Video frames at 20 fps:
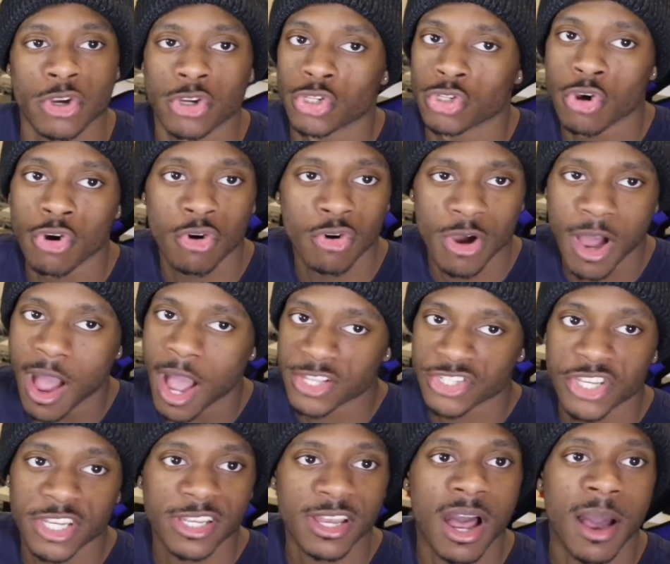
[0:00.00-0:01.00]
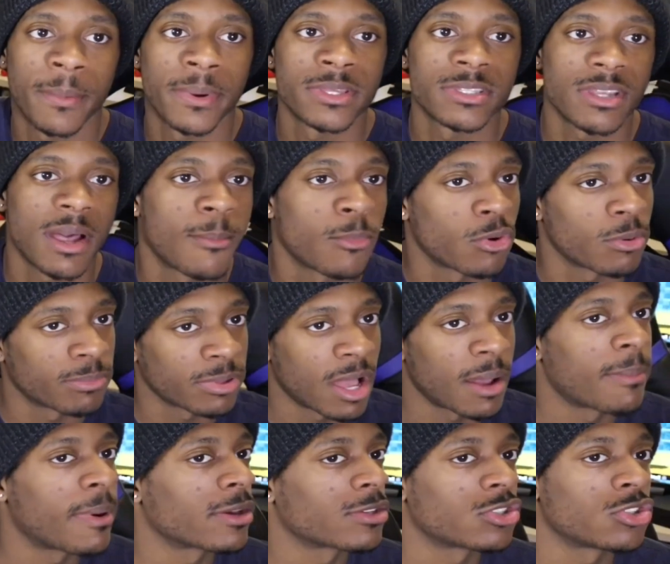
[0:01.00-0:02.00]
Y'all know I check comments. I'm gonna
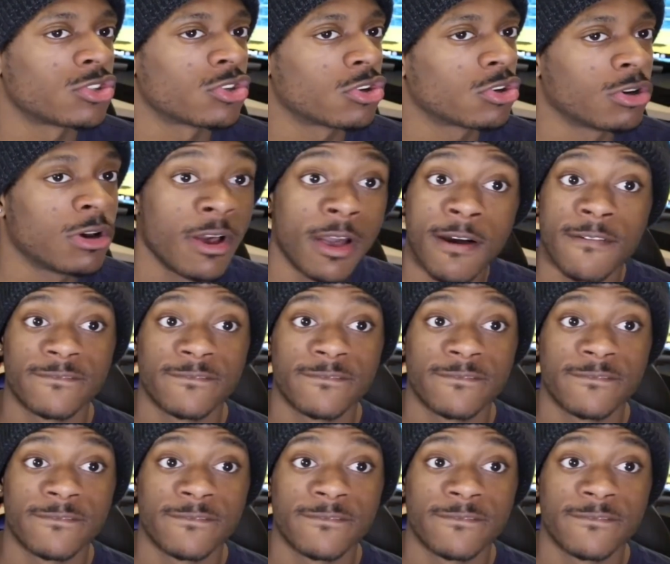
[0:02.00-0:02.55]
reply back to y'all.